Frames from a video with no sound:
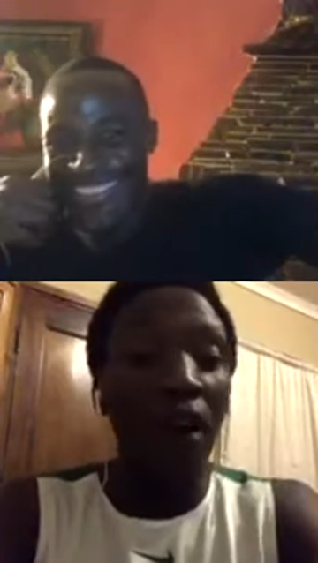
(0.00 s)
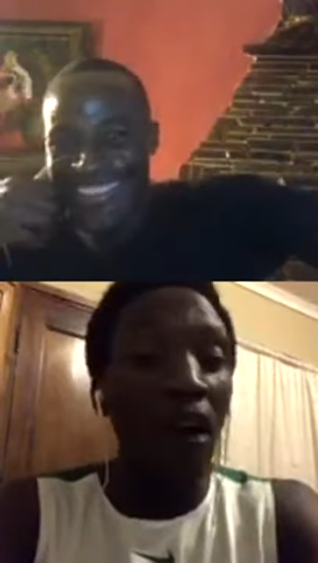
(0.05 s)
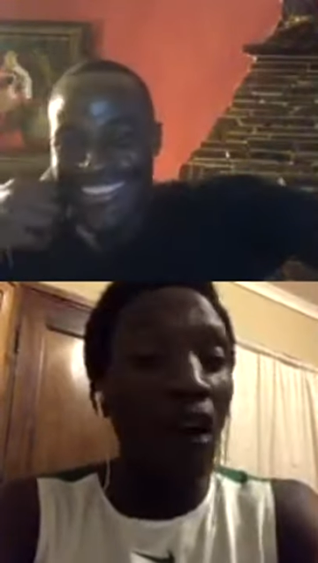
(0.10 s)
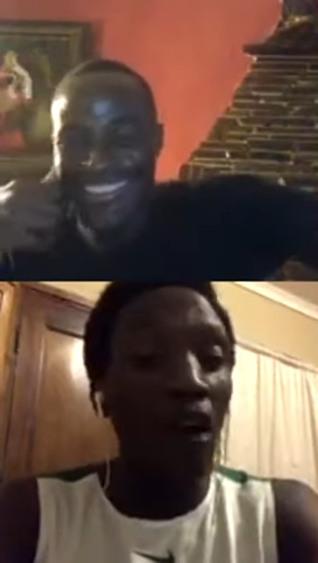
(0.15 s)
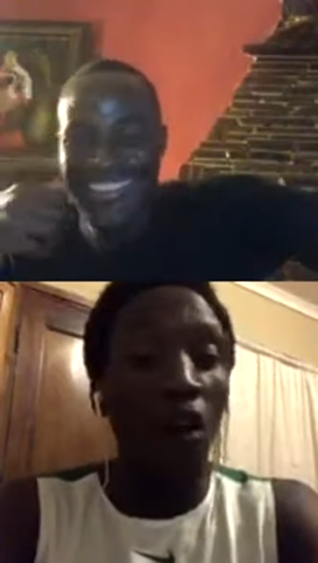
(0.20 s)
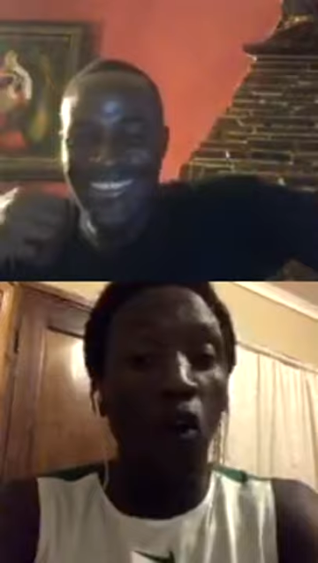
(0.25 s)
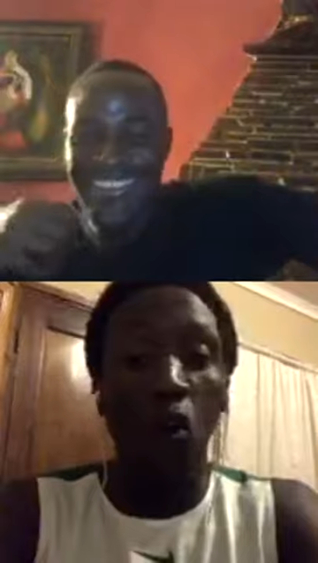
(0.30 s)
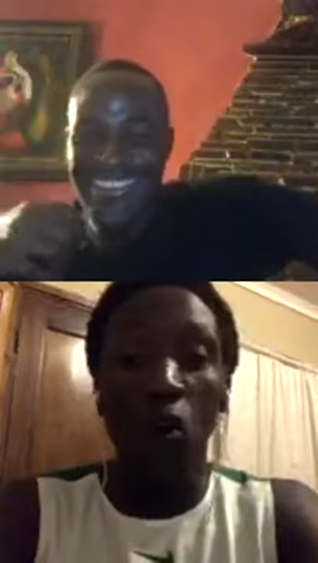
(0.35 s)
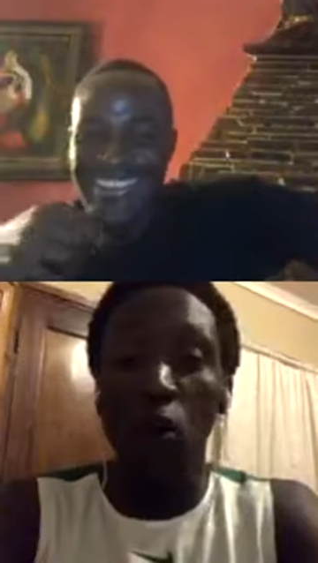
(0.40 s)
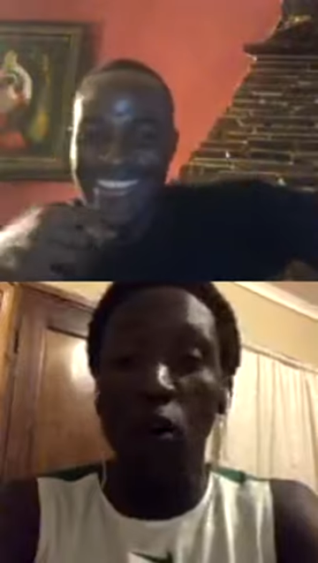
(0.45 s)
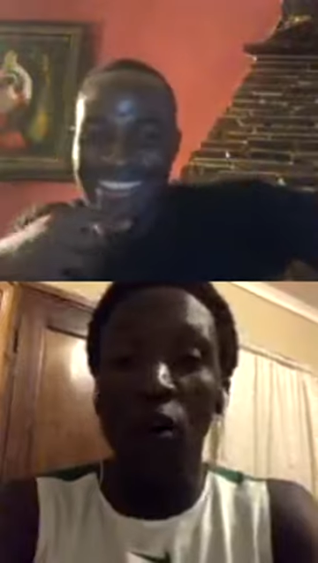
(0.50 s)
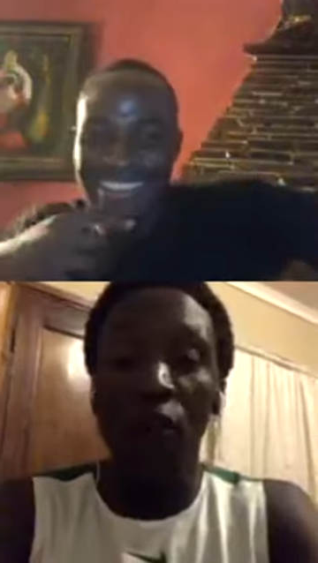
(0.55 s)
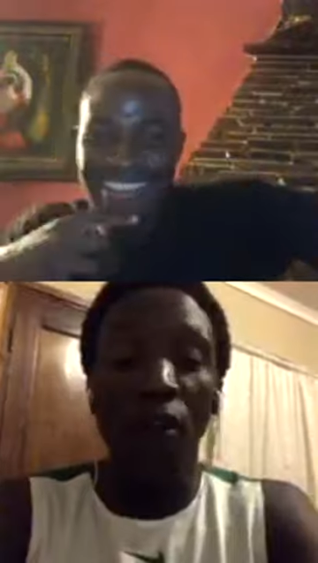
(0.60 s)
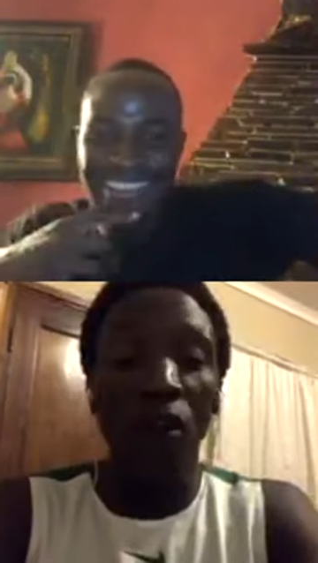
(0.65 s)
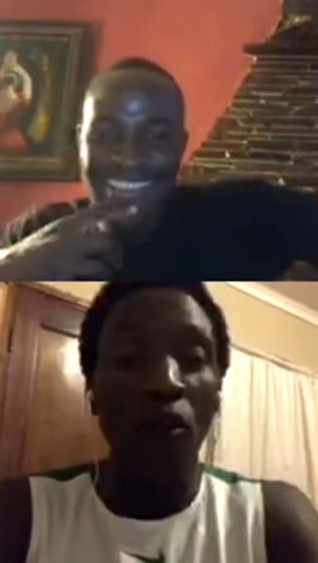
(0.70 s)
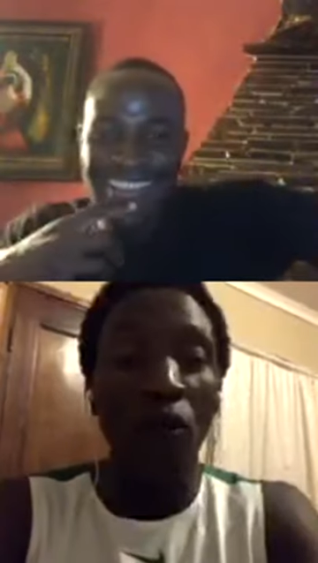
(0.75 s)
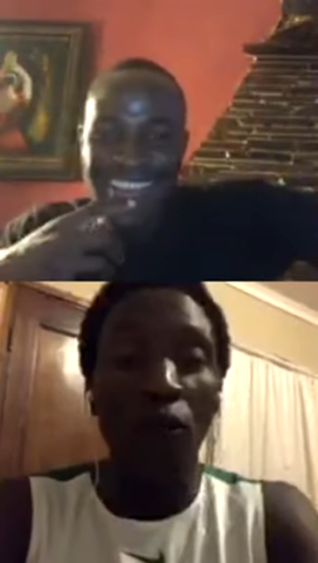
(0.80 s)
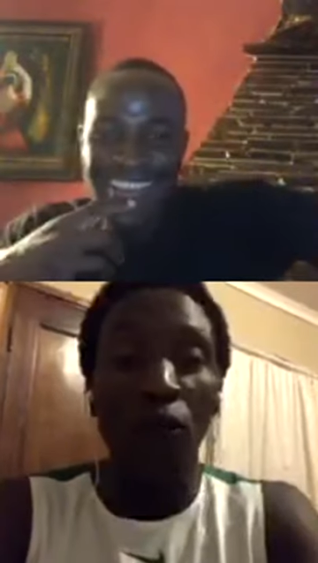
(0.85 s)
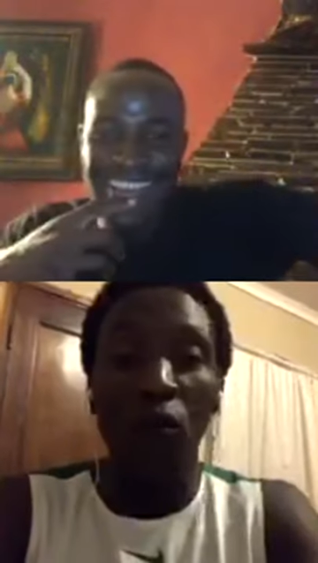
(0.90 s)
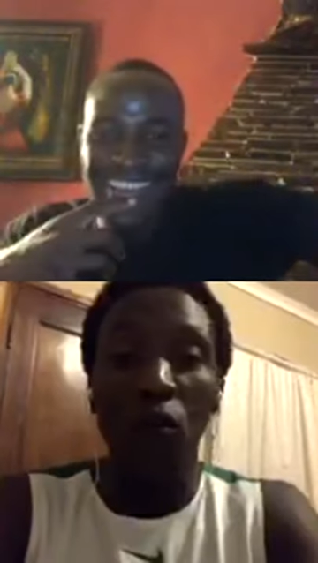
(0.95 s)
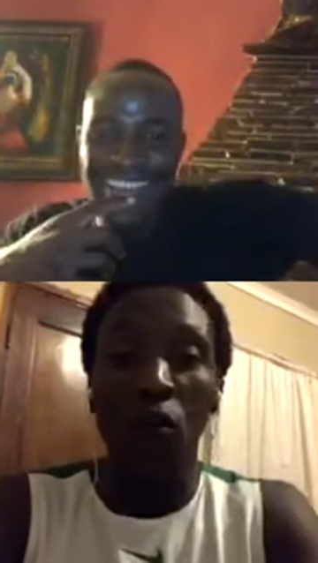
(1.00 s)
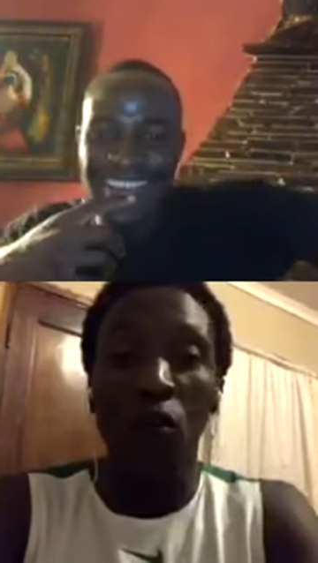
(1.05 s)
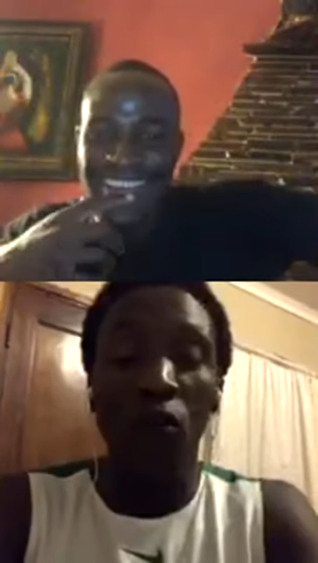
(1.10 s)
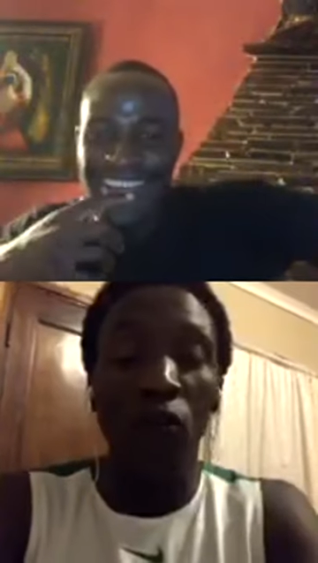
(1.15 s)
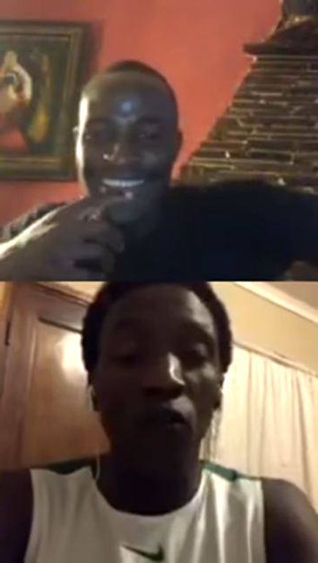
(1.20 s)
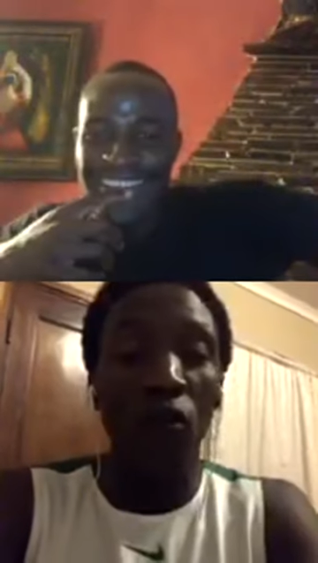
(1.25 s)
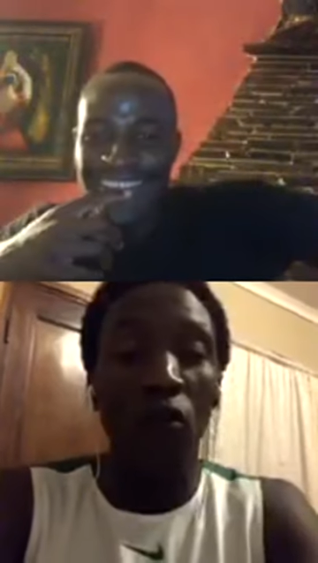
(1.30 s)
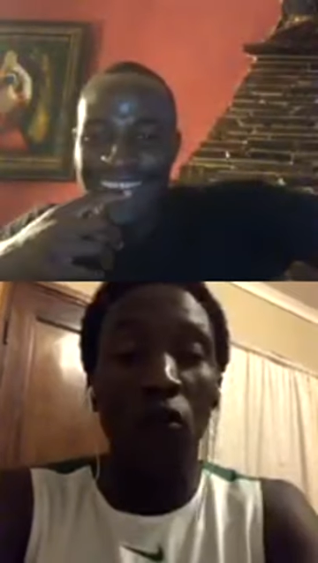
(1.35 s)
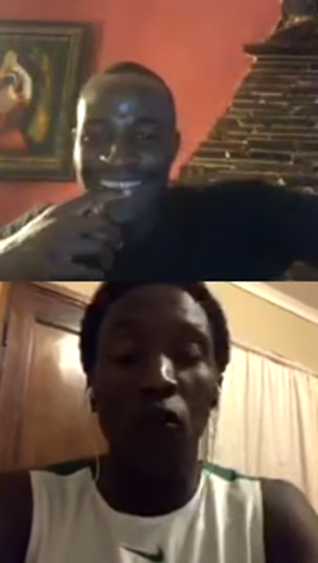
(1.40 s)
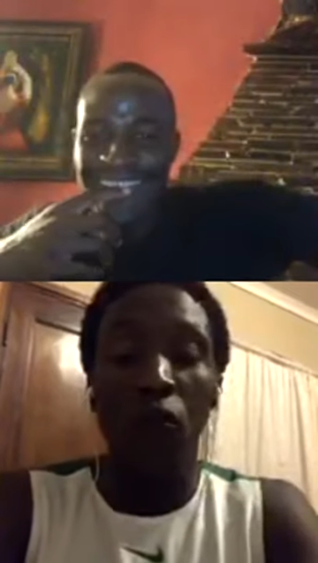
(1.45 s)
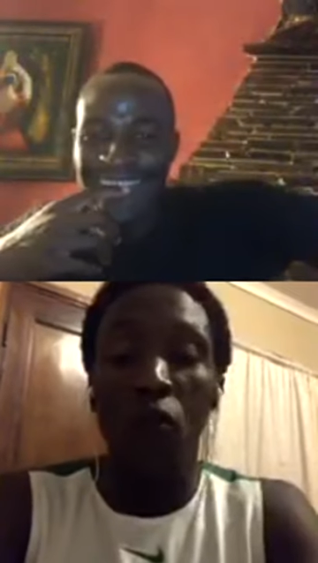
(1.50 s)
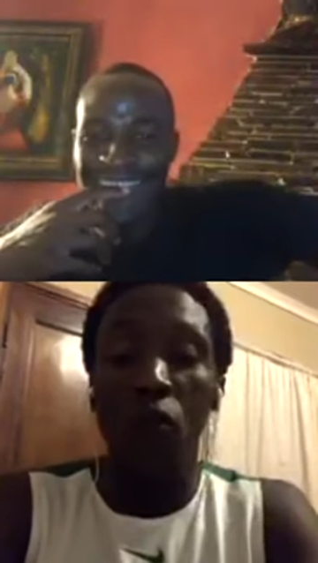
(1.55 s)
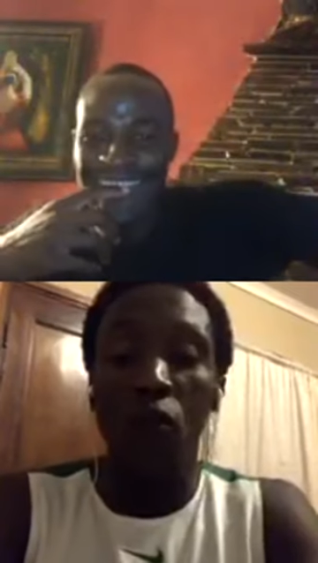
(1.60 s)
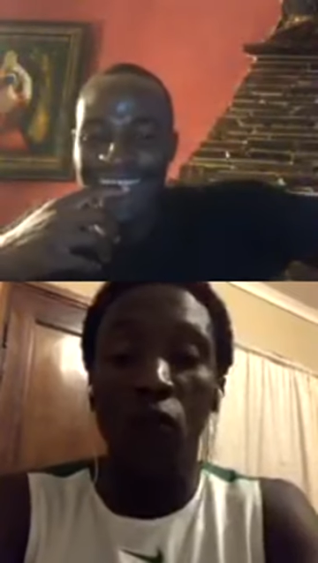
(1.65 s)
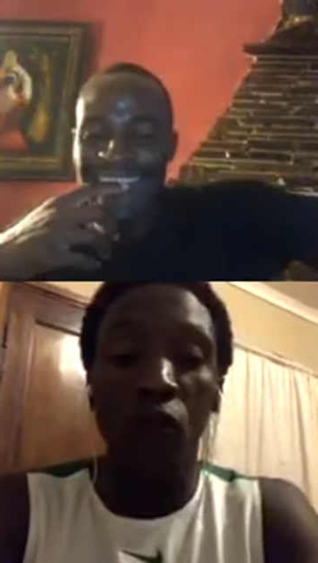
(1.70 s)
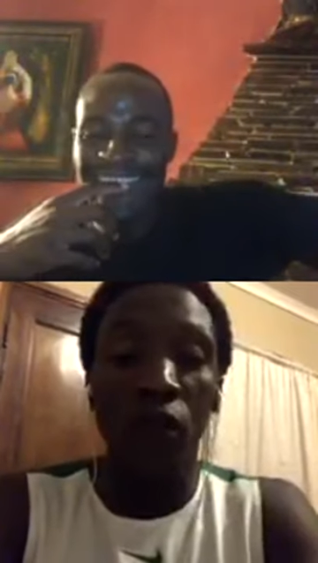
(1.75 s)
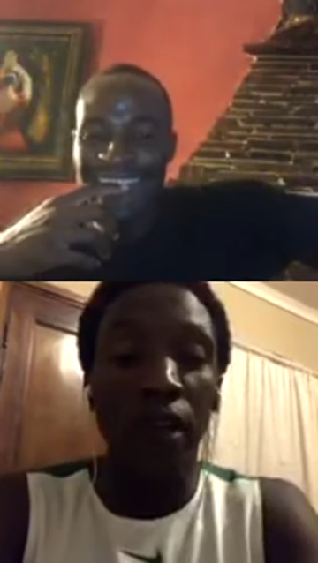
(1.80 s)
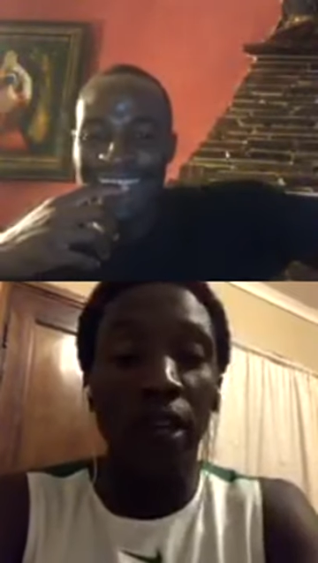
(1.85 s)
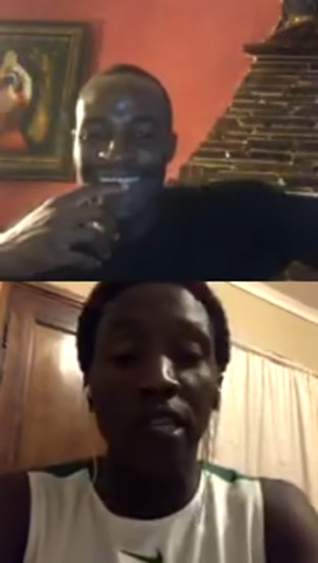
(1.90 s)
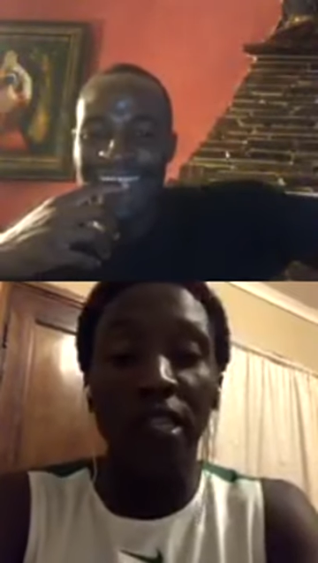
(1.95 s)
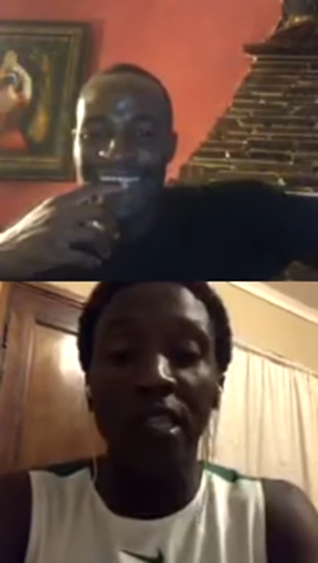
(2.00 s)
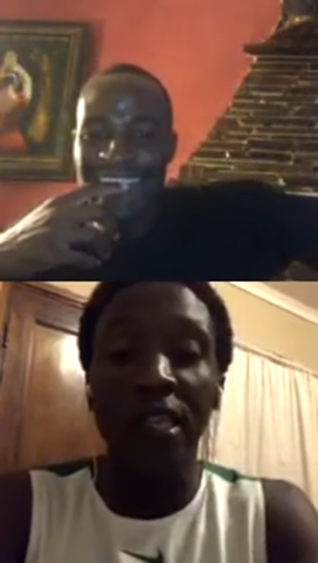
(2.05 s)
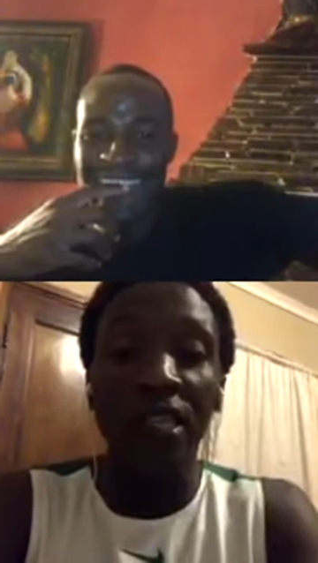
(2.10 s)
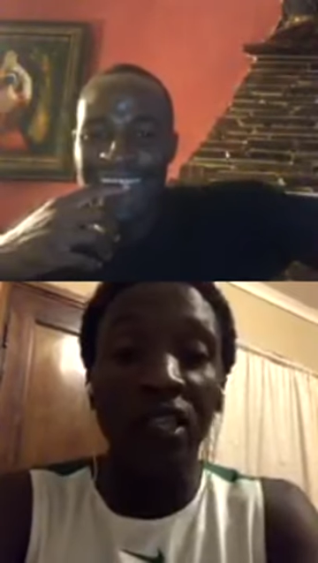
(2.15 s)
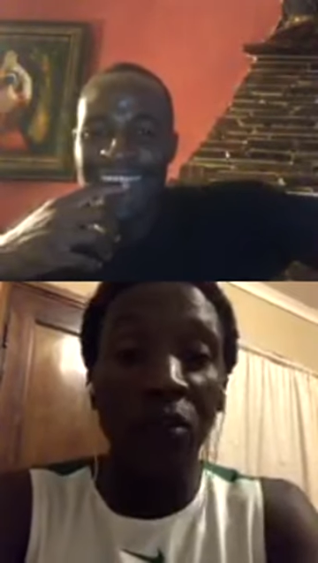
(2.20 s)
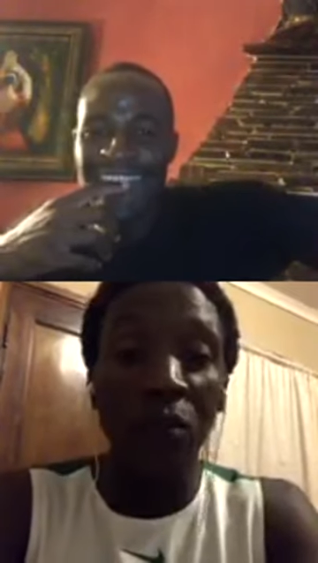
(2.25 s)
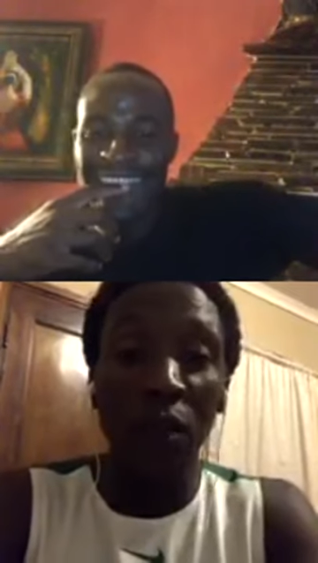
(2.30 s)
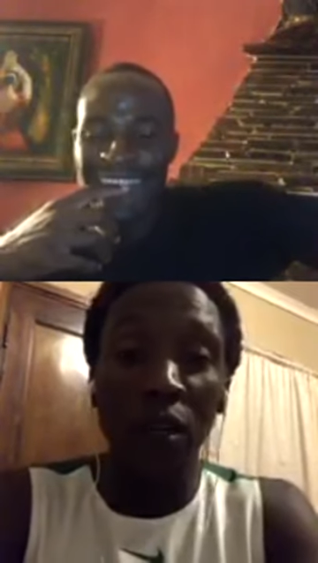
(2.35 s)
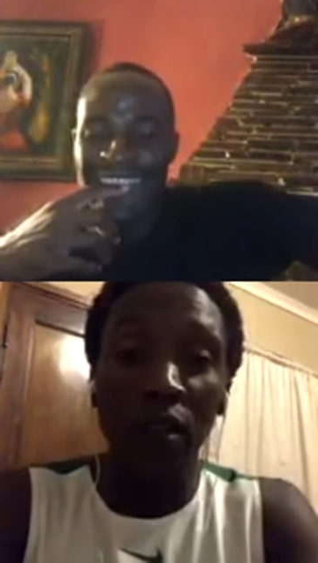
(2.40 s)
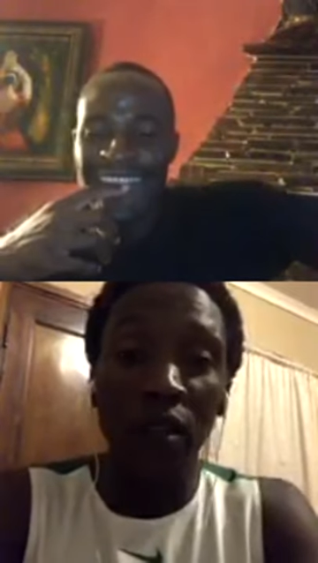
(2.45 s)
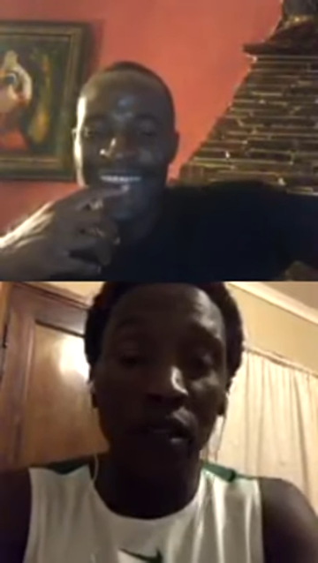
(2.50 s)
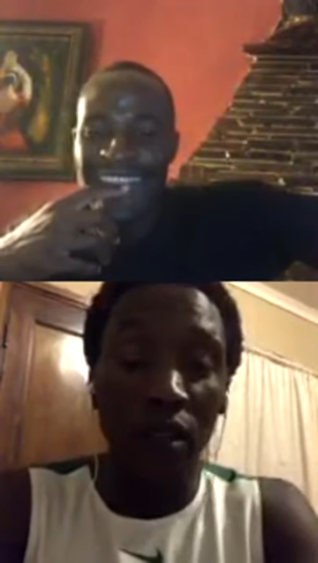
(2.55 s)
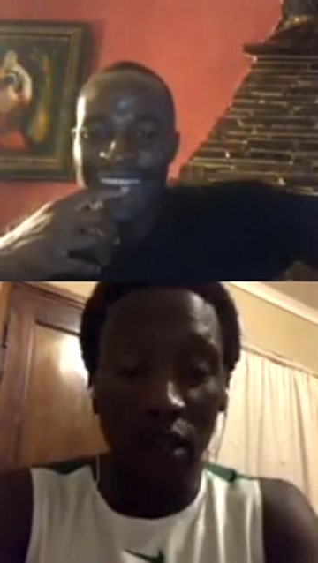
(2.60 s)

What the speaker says: a lot of hope for Ashley Smith.